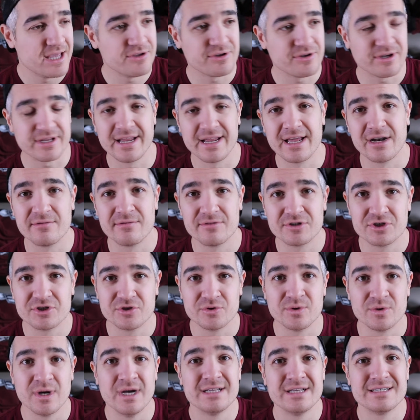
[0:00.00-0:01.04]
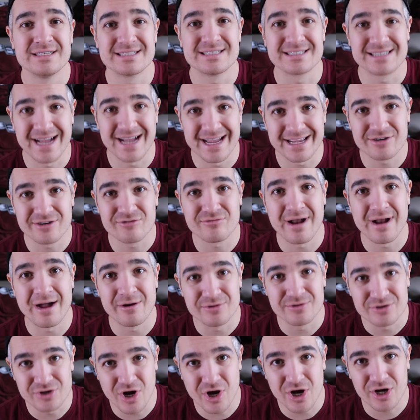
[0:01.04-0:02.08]
you can head over to
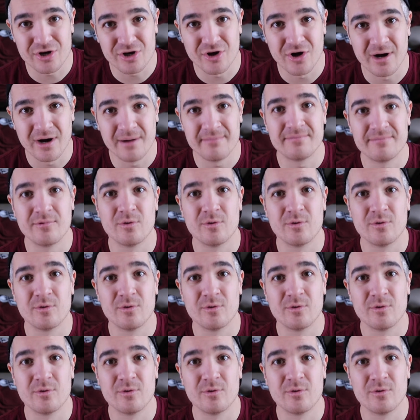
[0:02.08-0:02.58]
designcrowd.com